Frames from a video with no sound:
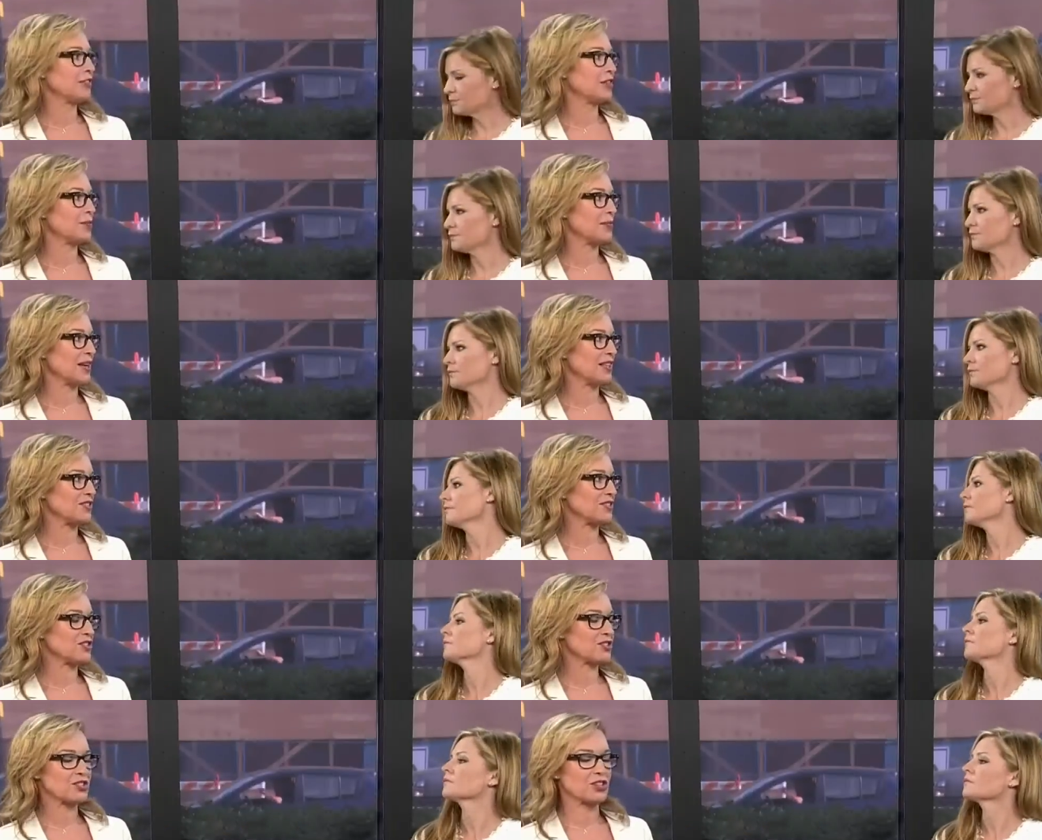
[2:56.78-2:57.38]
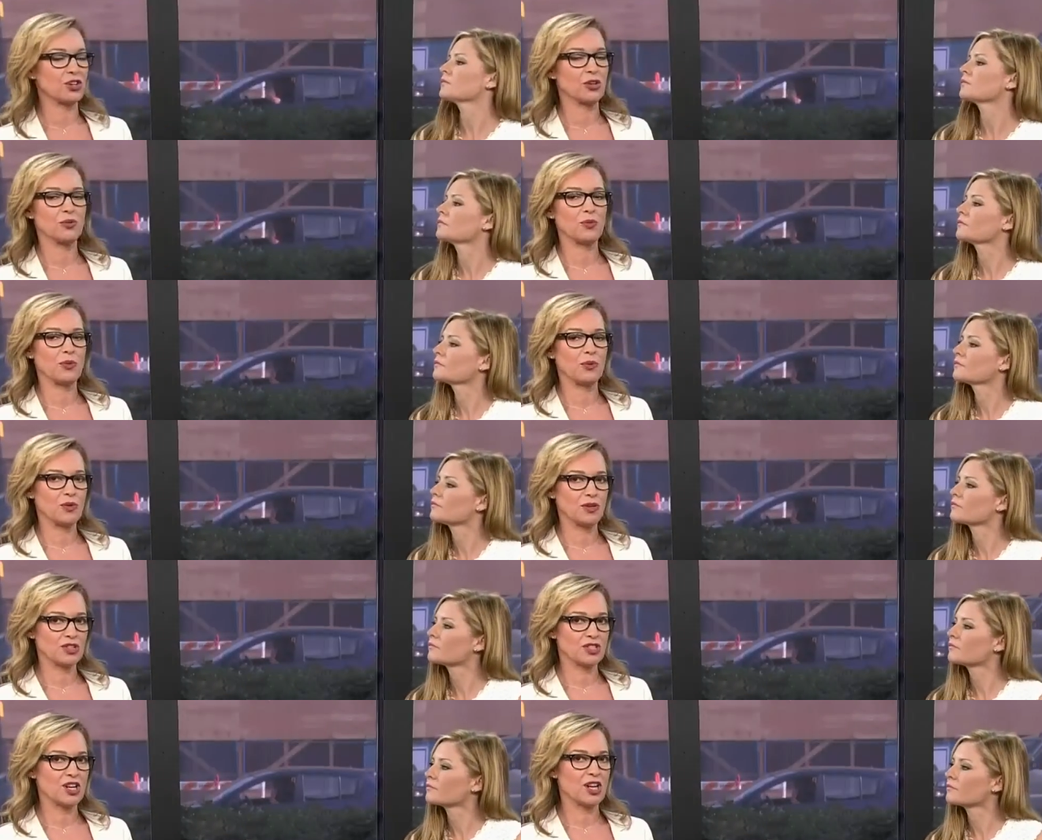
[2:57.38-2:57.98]
Speaker 1: the pencil skirt when
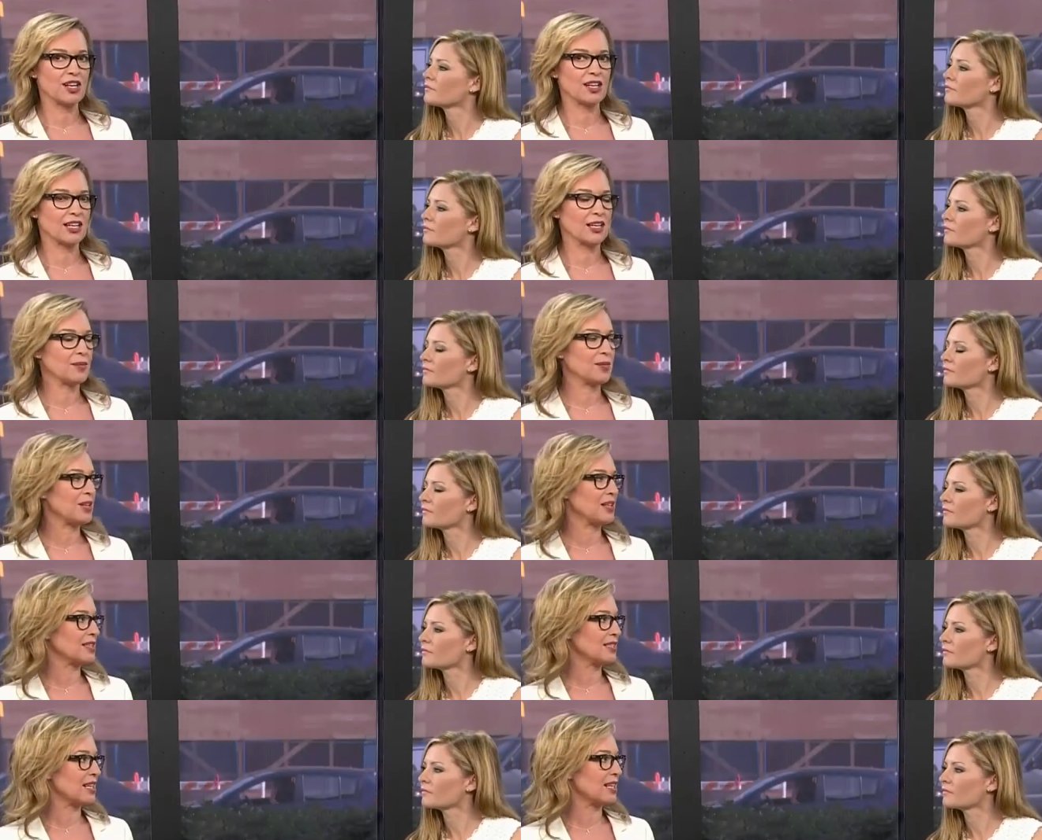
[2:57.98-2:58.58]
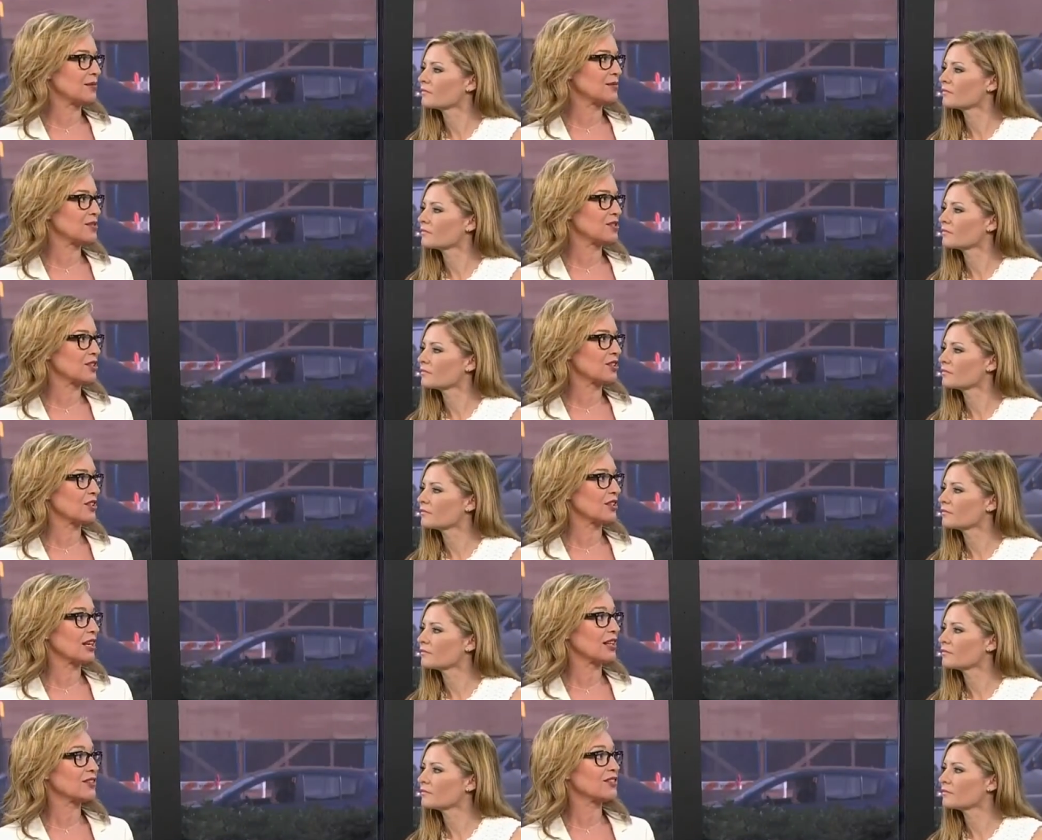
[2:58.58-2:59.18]
we were talking about a denim
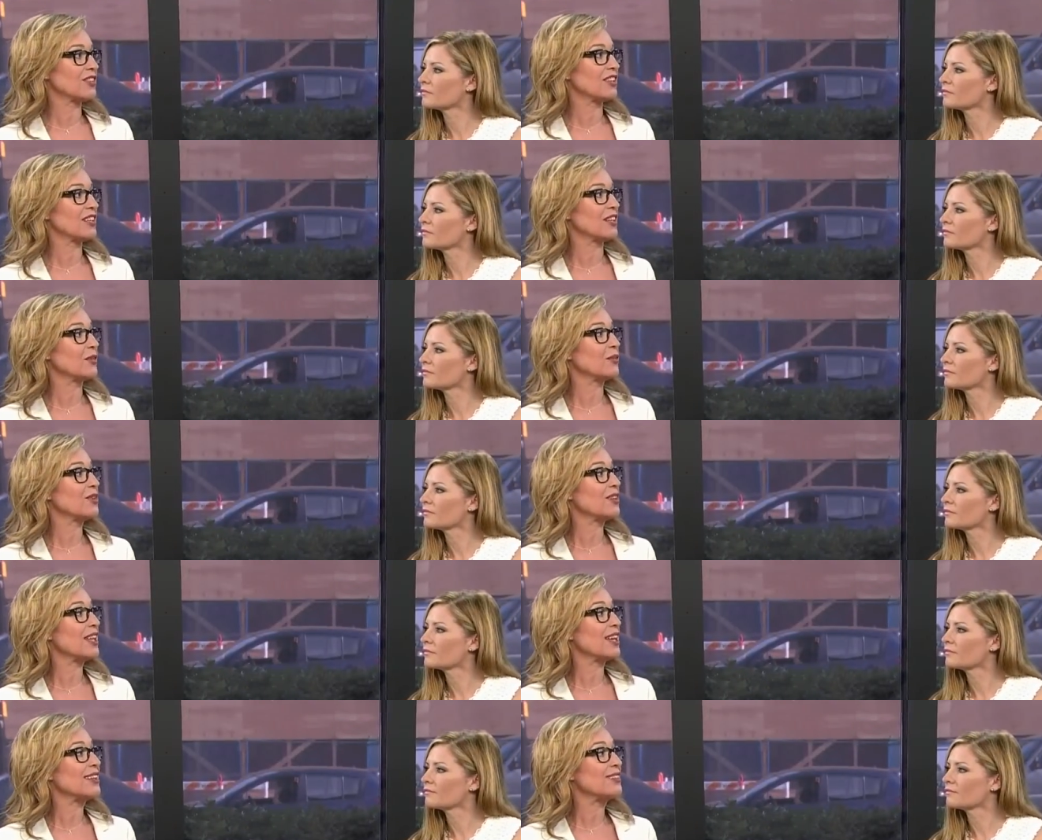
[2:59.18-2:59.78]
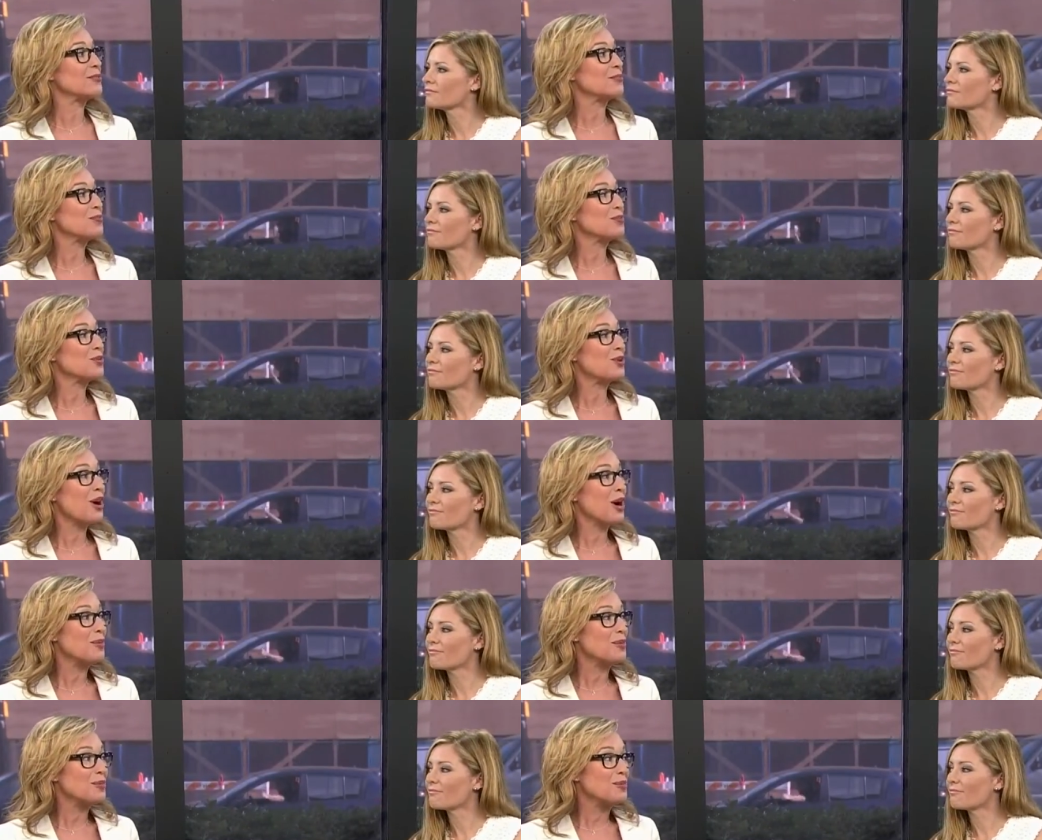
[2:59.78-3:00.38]
skirt, I was thinking, well, that's
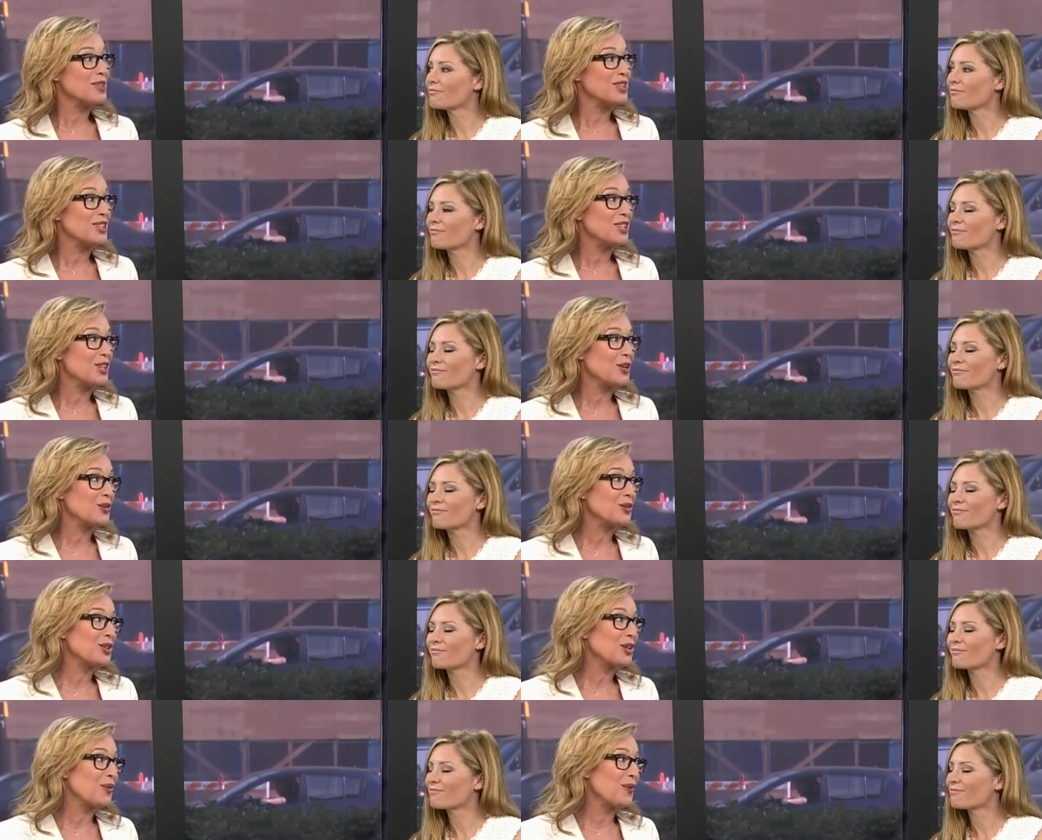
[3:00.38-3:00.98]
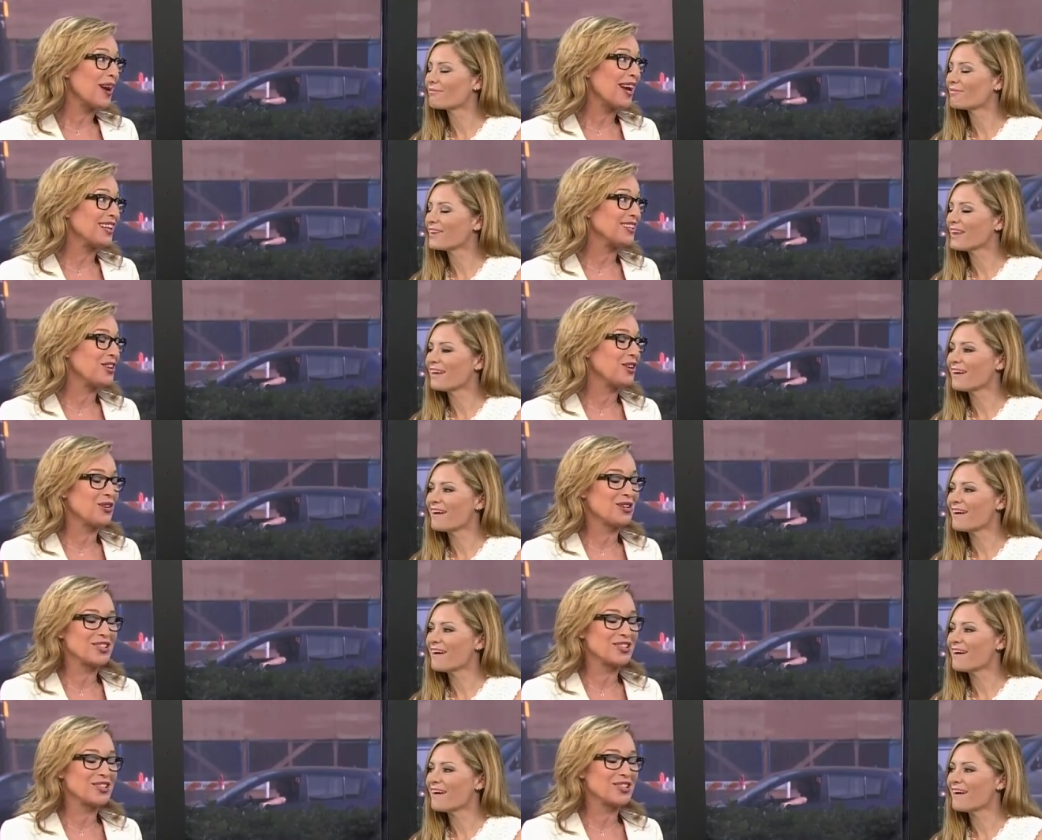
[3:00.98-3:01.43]
probably the only way I'd go